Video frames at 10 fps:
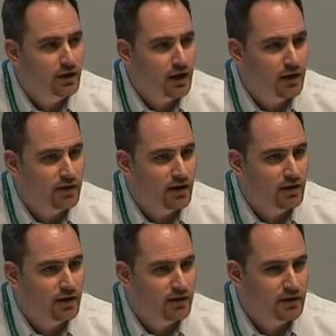And
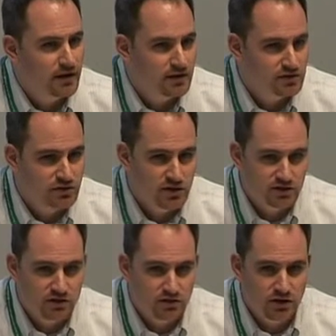then there's
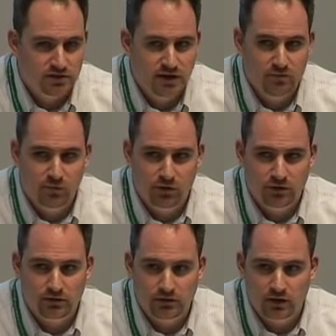a
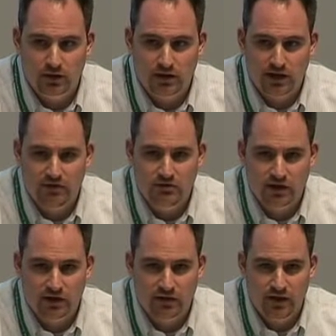10-point Likert
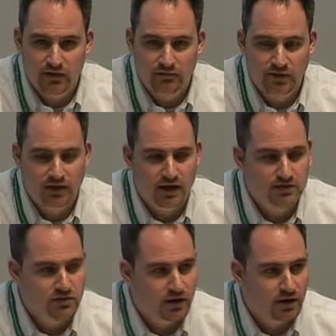scale there that they
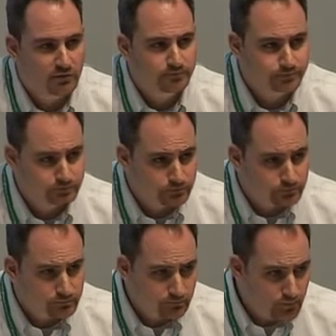answer that on.
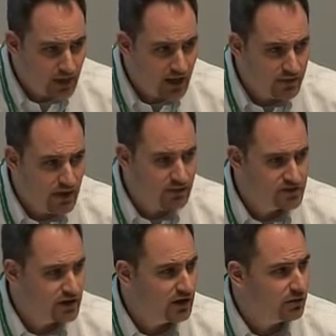And then the
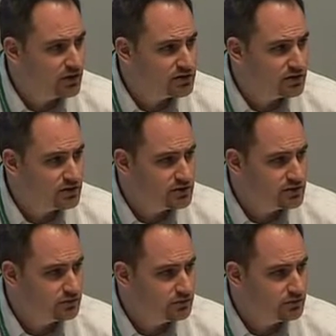second question is